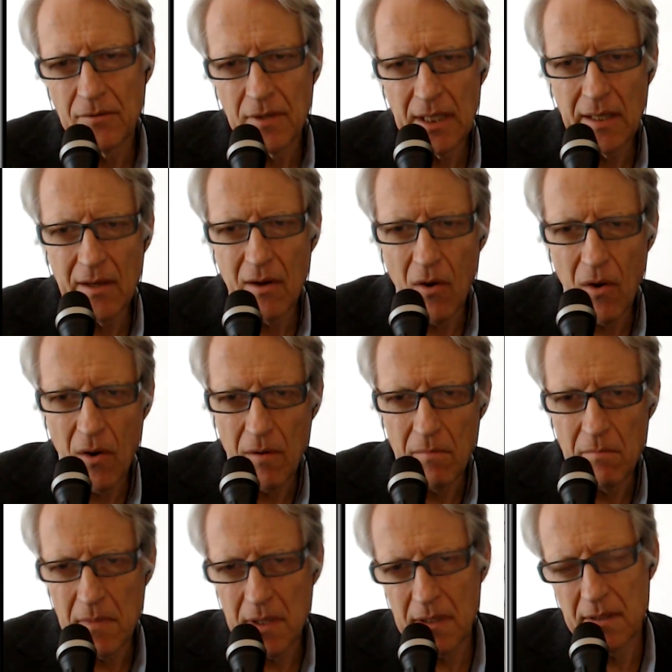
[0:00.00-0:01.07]
really
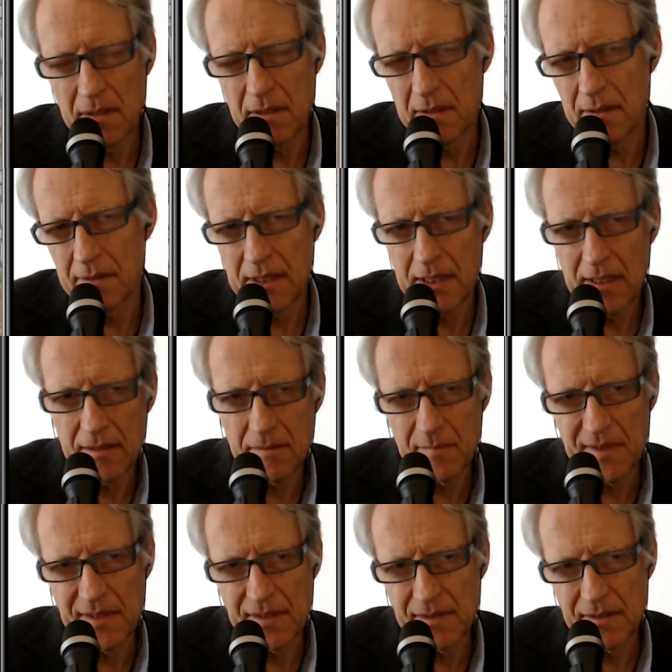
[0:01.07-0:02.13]
harm the other
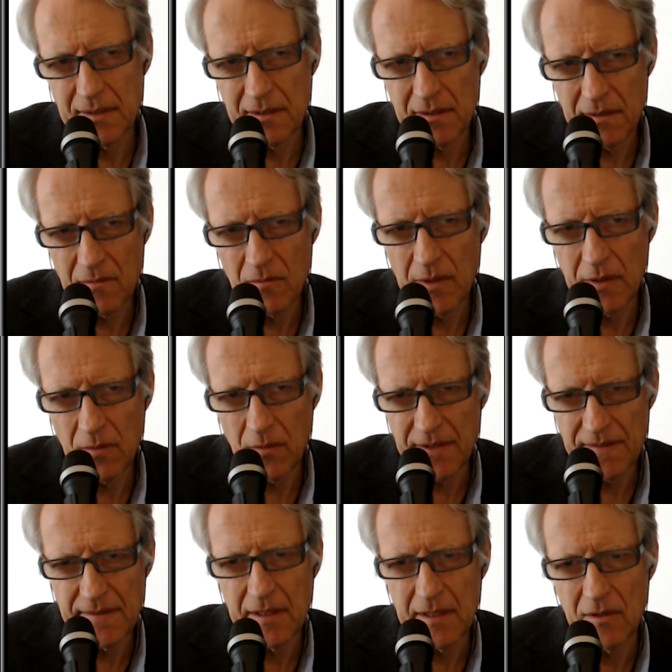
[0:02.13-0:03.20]
person.
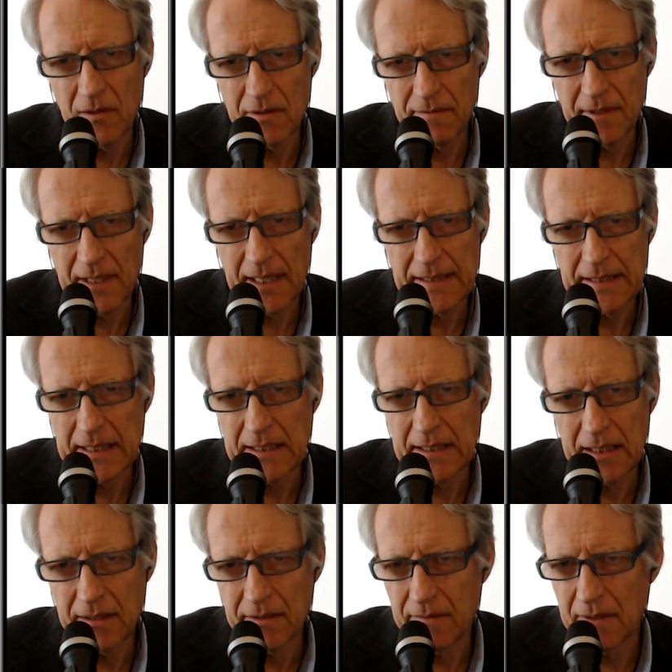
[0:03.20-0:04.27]
We see a lot of that,
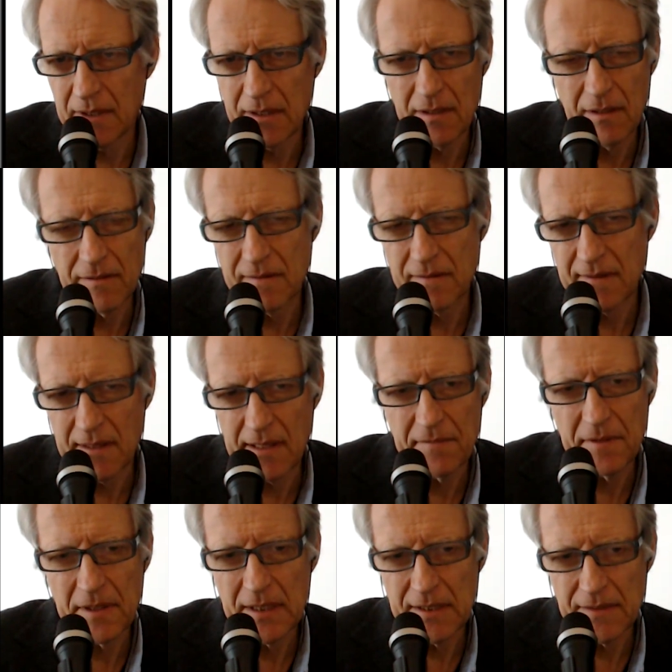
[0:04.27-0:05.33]
and South
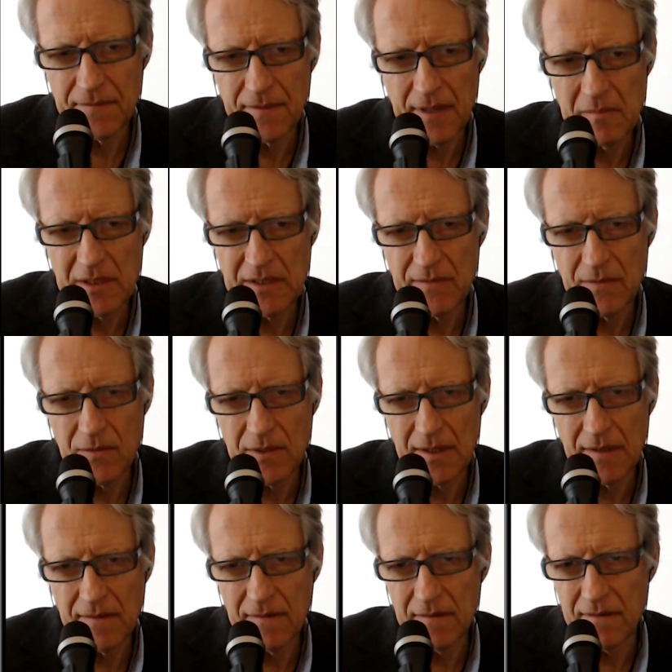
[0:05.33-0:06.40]
Africa is famous for
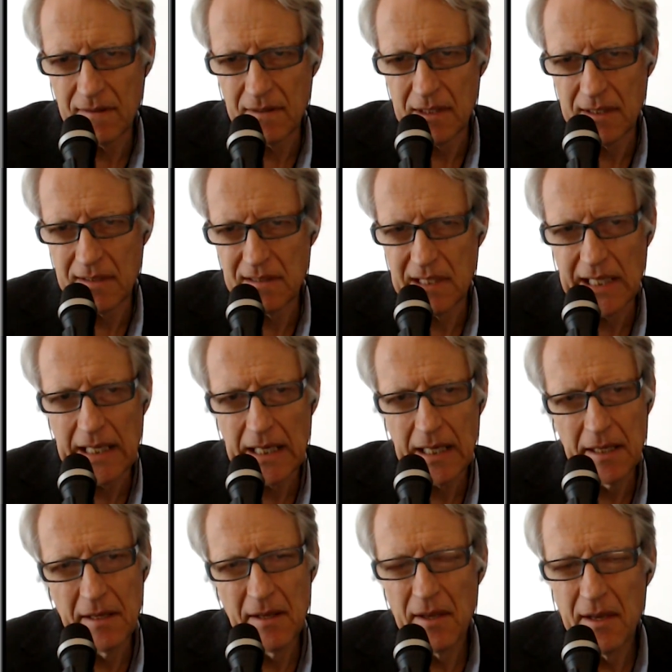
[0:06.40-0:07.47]
these sadistic
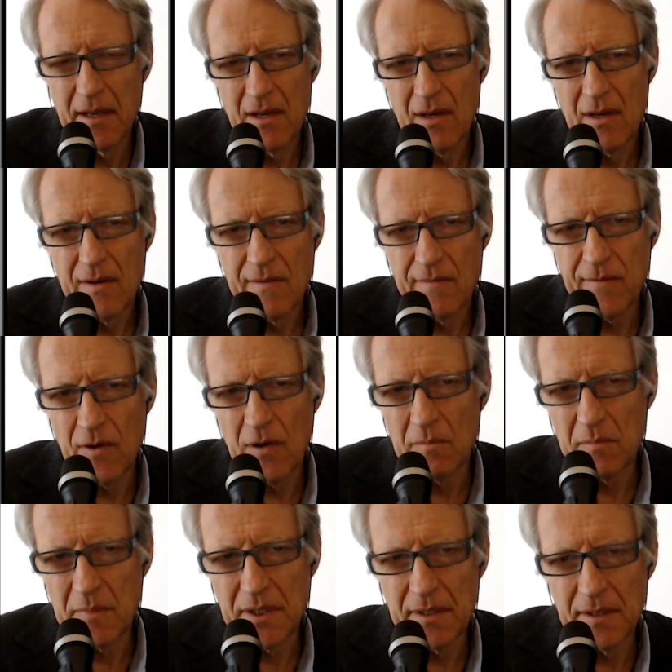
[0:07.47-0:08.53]

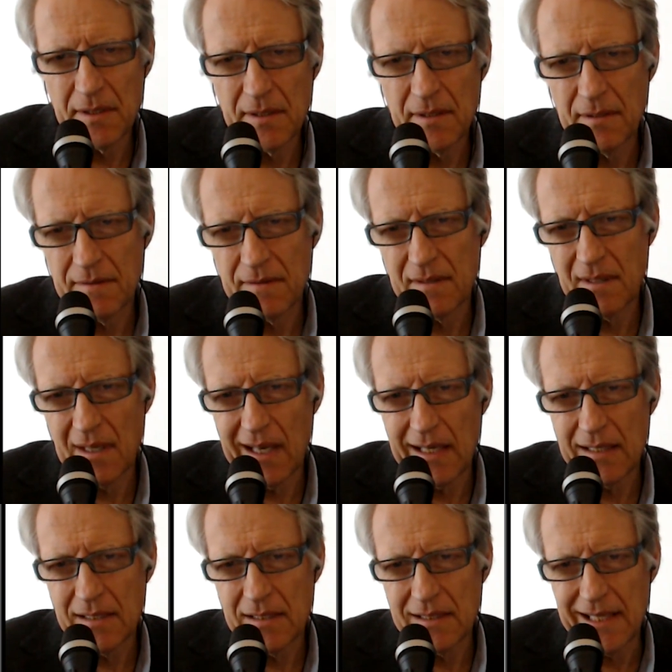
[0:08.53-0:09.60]
farm murders
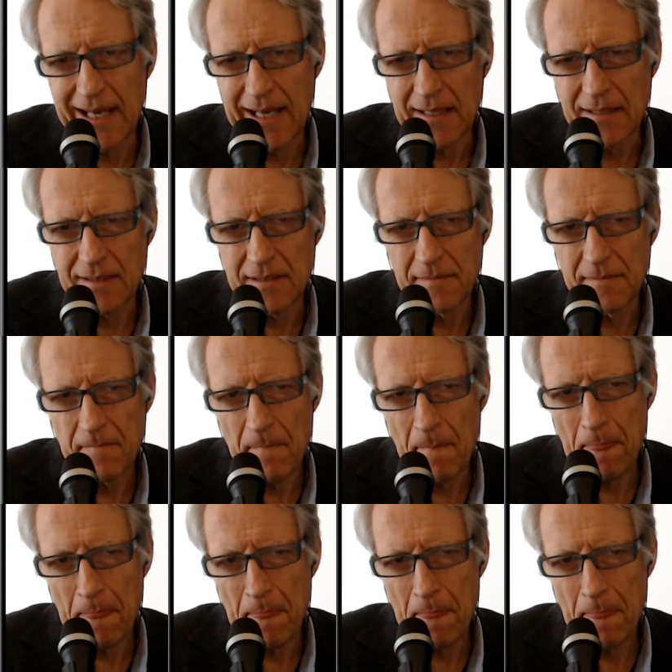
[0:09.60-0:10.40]
and attacks.